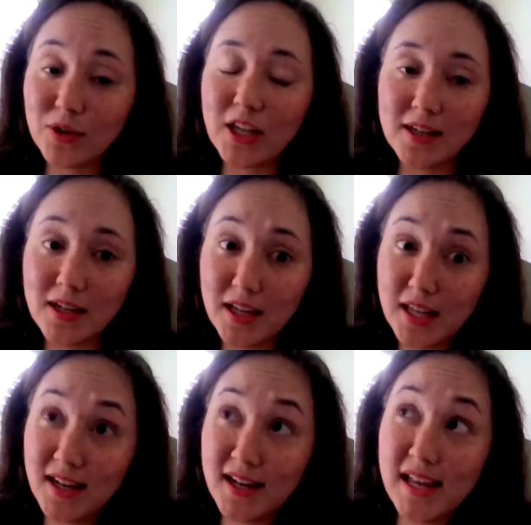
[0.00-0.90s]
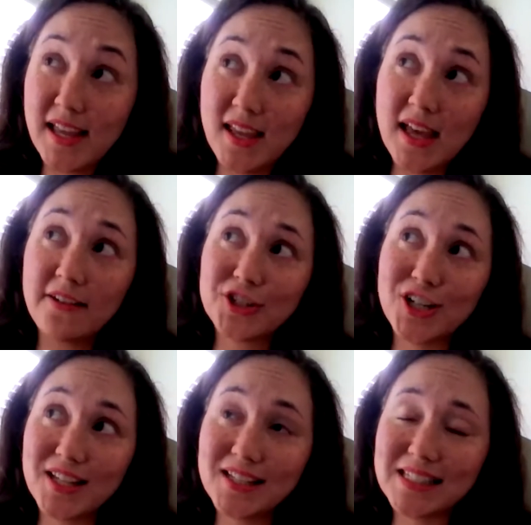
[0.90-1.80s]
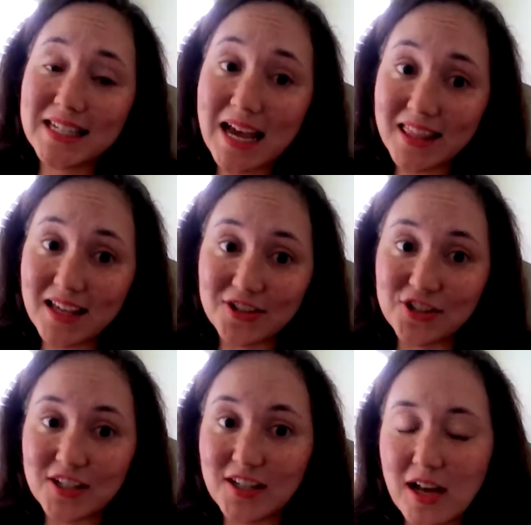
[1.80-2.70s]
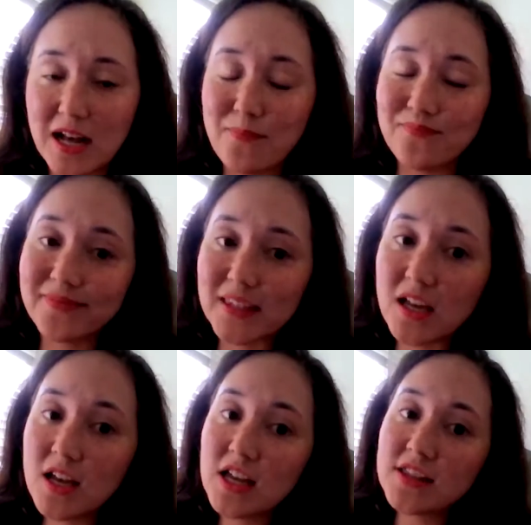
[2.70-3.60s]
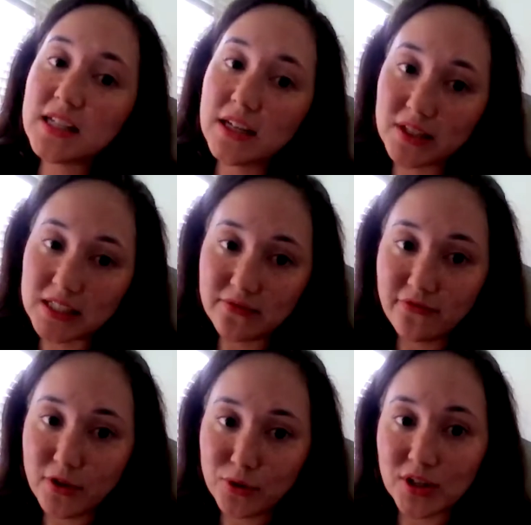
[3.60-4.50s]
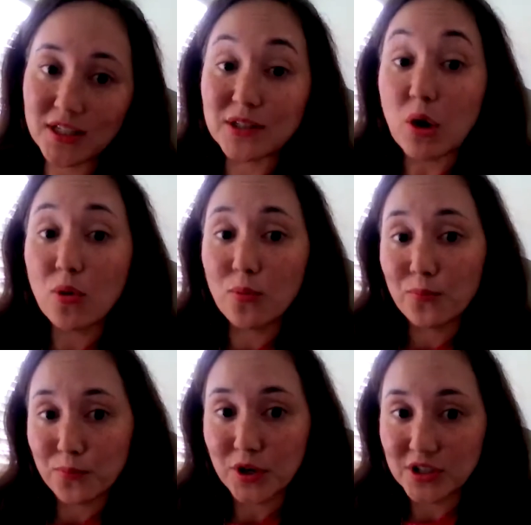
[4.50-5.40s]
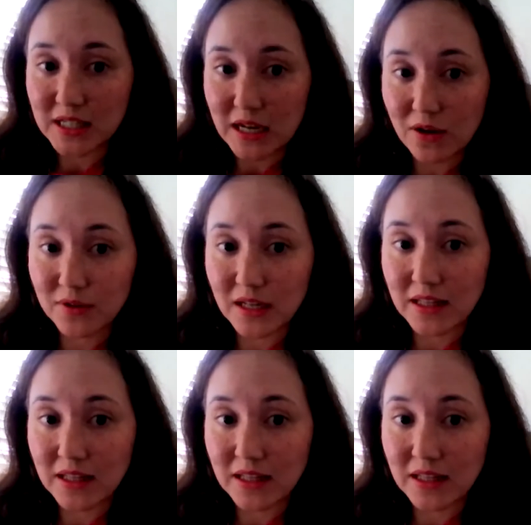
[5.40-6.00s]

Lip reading: He after his death, actually, the day of his funeral, his home burned down.